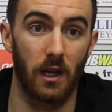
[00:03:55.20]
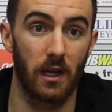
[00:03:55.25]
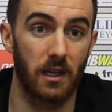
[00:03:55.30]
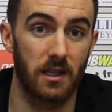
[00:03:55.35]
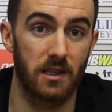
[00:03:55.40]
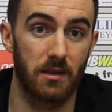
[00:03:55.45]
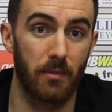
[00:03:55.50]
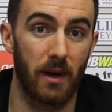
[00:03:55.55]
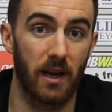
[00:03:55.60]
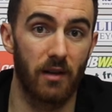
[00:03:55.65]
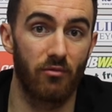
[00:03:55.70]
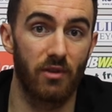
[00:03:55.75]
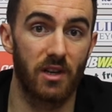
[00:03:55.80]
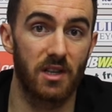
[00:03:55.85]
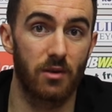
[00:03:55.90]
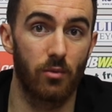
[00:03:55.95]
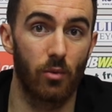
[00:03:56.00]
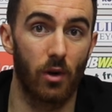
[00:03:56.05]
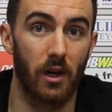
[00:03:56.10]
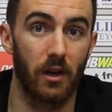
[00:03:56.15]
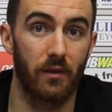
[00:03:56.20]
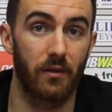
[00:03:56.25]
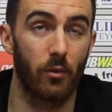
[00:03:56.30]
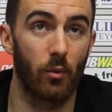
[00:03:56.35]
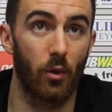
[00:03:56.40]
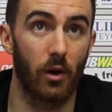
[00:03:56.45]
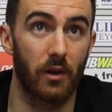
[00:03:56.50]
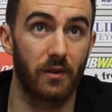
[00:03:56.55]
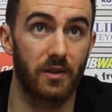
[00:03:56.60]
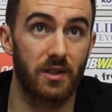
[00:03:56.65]
is the main reason why
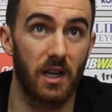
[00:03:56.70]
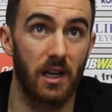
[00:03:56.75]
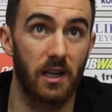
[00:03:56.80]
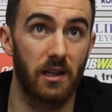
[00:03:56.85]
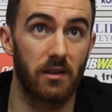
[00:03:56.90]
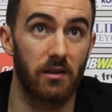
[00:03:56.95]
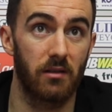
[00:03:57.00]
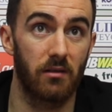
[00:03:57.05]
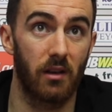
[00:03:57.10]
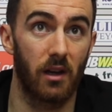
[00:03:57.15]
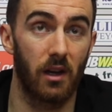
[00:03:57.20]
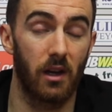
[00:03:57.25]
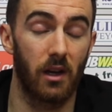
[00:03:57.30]
I've stayed.